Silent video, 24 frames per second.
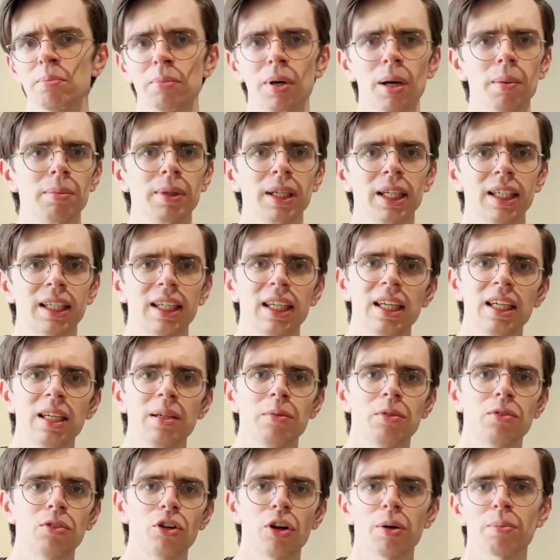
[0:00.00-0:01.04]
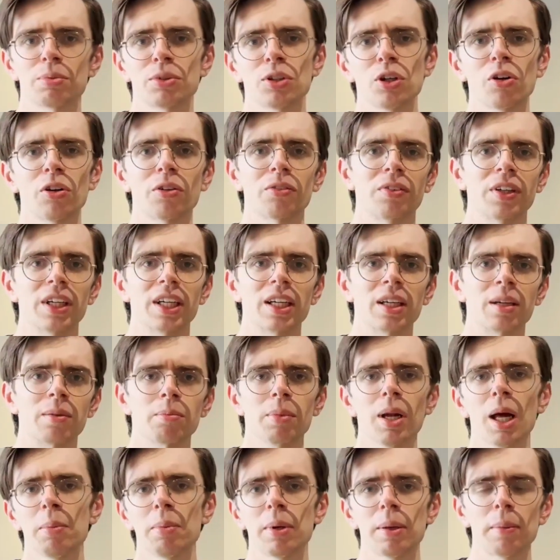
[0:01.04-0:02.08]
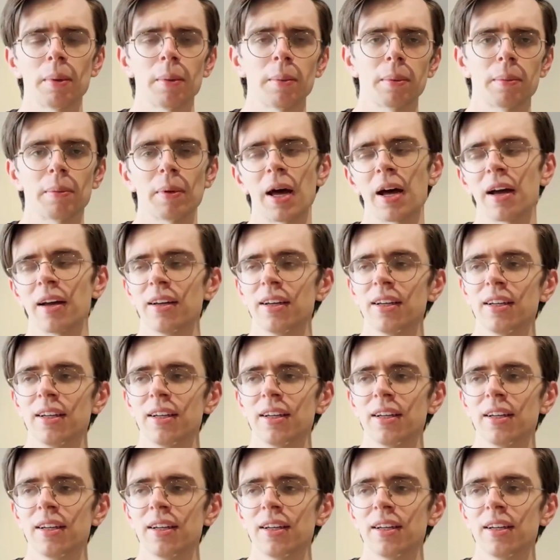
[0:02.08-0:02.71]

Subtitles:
public key cryptography and blah, blah, blah, blah, blah.